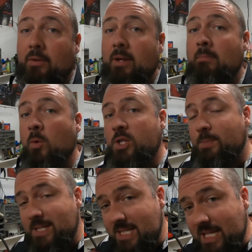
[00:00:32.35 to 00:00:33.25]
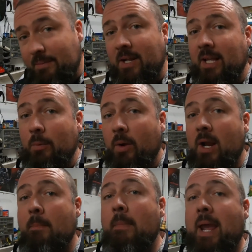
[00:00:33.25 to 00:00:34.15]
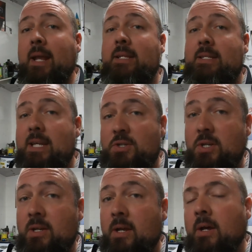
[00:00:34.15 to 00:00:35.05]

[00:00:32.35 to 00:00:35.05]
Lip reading: and more specifically we're going to make a decision